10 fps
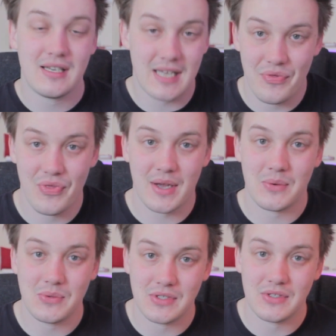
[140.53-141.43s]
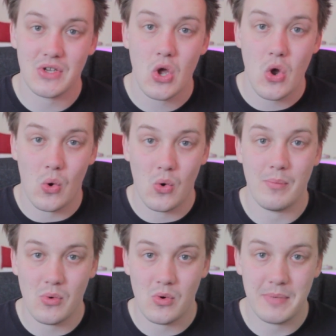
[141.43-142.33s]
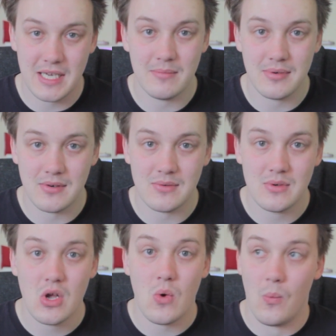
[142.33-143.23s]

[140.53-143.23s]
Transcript: 10,000 or more people